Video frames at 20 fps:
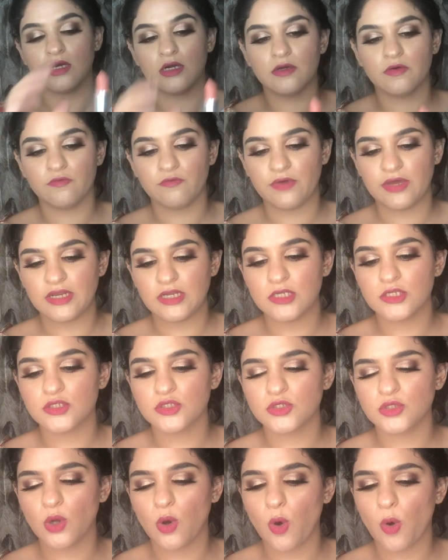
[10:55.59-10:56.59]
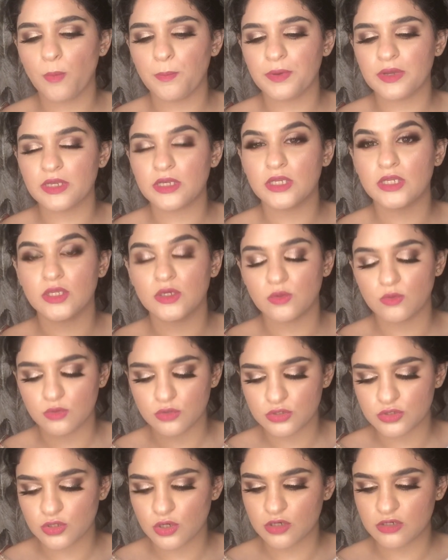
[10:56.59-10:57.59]
very taupe
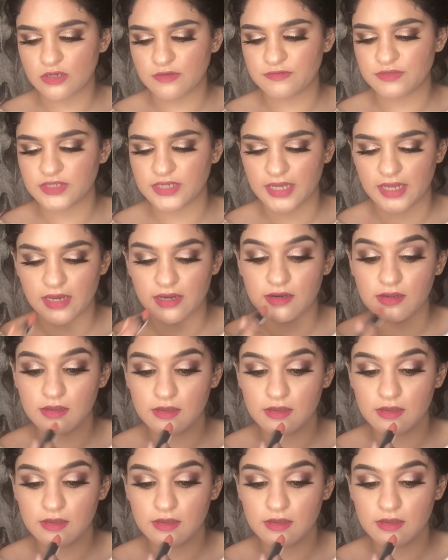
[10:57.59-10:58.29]
nude sort of shade.